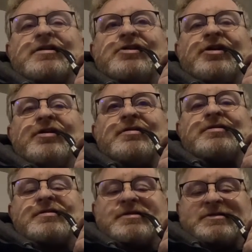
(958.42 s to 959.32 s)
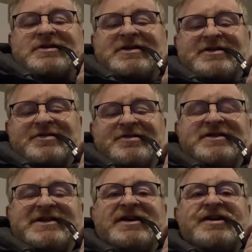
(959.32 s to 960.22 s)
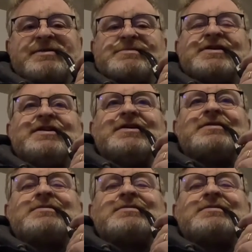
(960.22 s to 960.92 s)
So this is the only tin I have right now